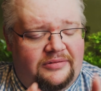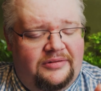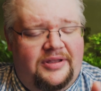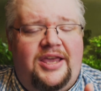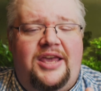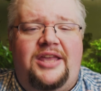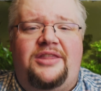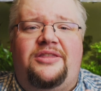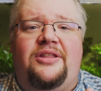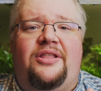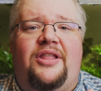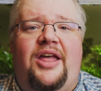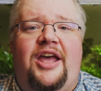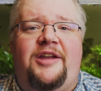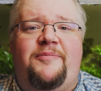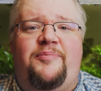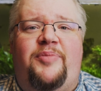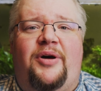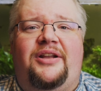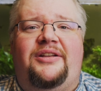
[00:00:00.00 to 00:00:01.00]
Hit the
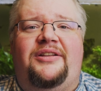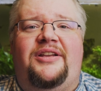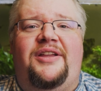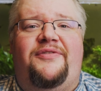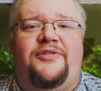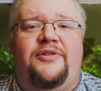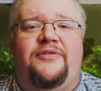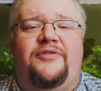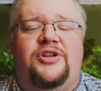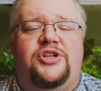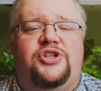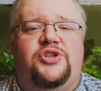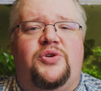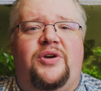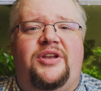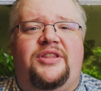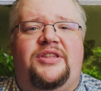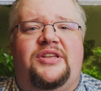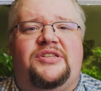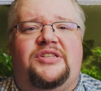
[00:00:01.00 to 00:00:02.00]
like button if you've
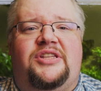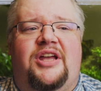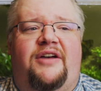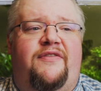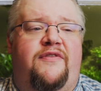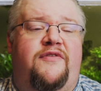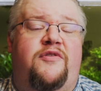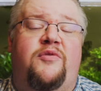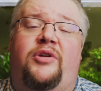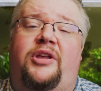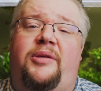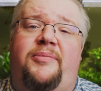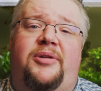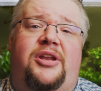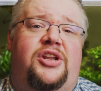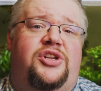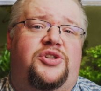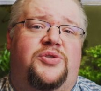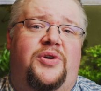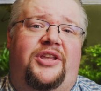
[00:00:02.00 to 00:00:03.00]
enjoyed this stuff, if you've really
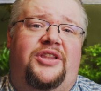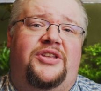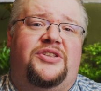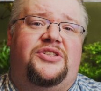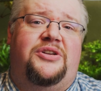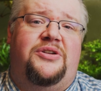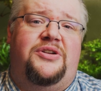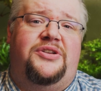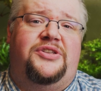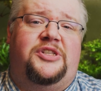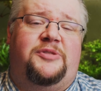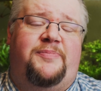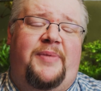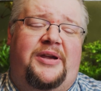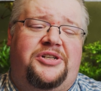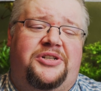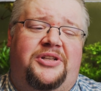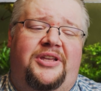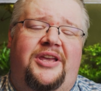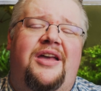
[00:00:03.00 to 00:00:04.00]
been enjoying this series
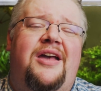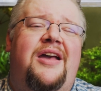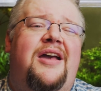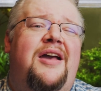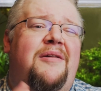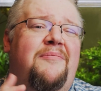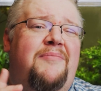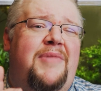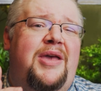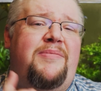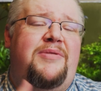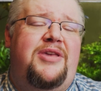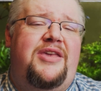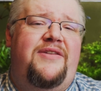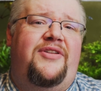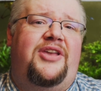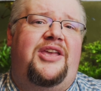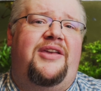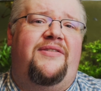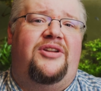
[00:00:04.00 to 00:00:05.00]
especially. Maybe
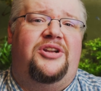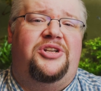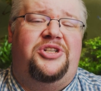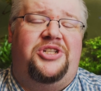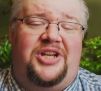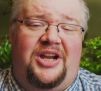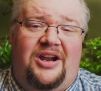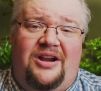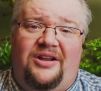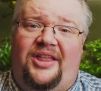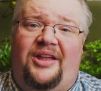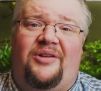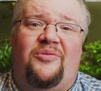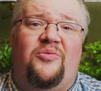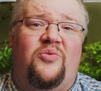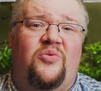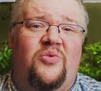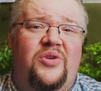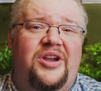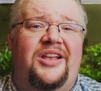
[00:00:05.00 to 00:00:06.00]
even give it a share. That
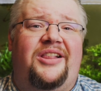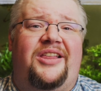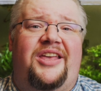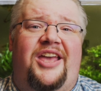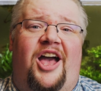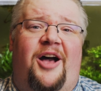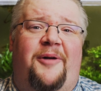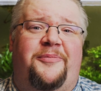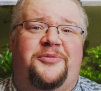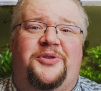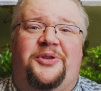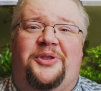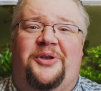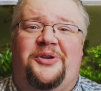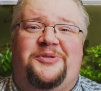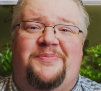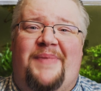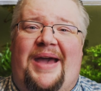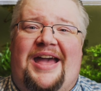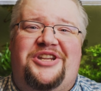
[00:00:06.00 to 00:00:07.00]
really helps with
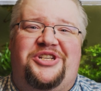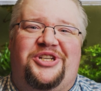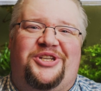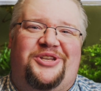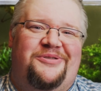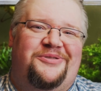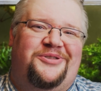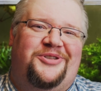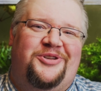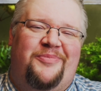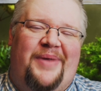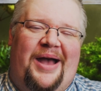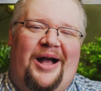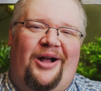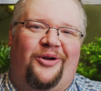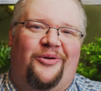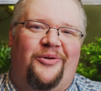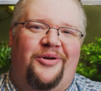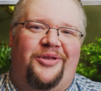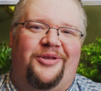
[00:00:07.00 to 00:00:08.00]
those magic YouTube
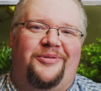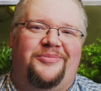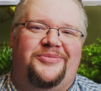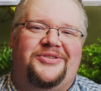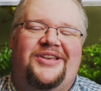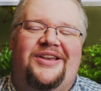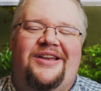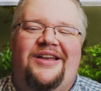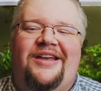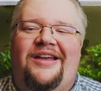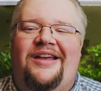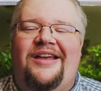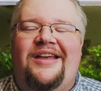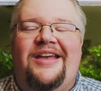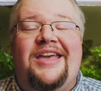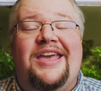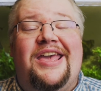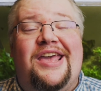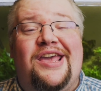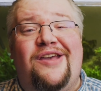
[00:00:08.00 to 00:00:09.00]
algorithms.
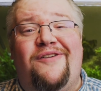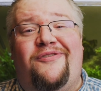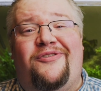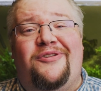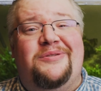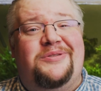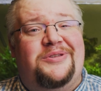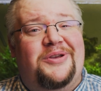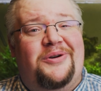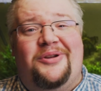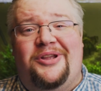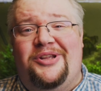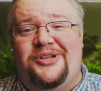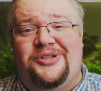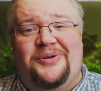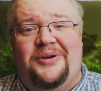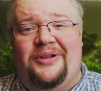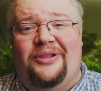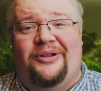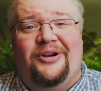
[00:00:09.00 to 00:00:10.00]
If you don't
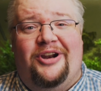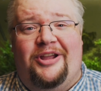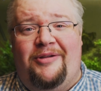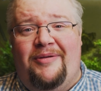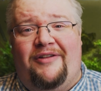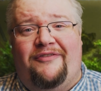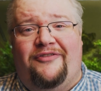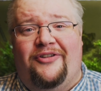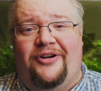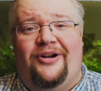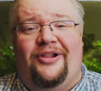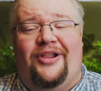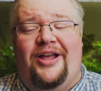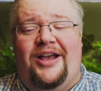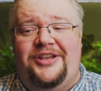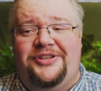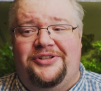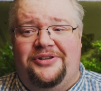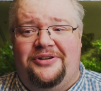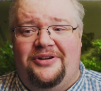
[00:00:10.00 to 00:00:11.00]
enjoy learning about
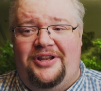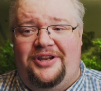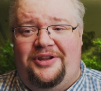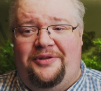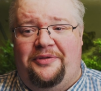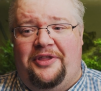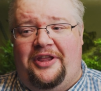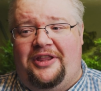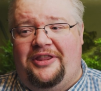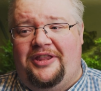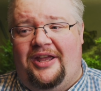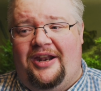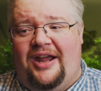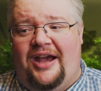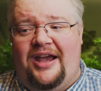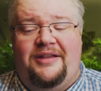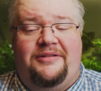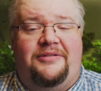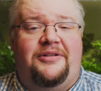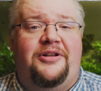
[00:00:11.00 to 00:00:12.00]
fertilizer and you think that
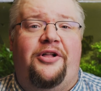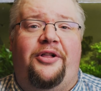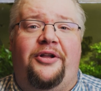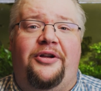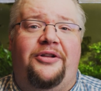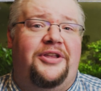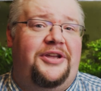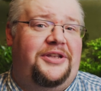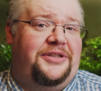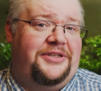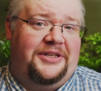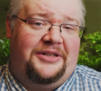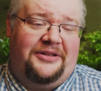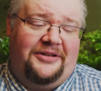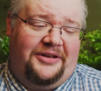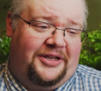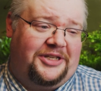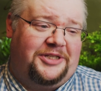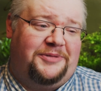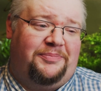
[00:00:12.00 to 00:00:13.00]
I clearly
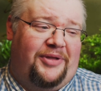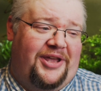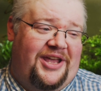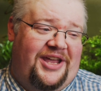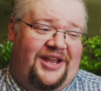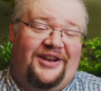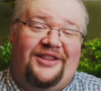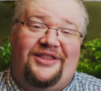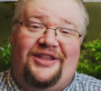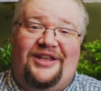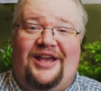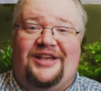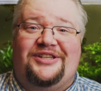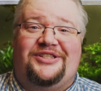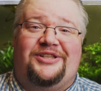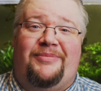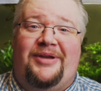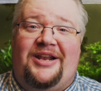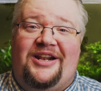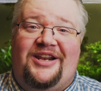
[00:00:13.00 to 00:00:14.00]
didn't explain the
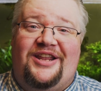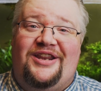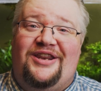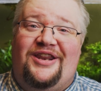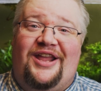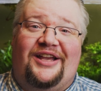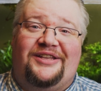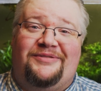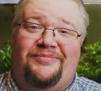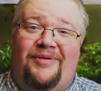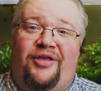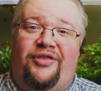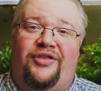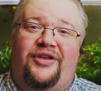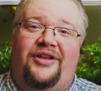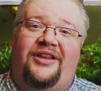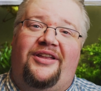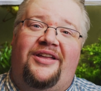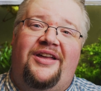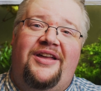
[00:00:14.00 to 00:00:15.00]
estimated index
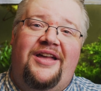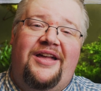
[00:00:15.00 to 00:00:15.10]
method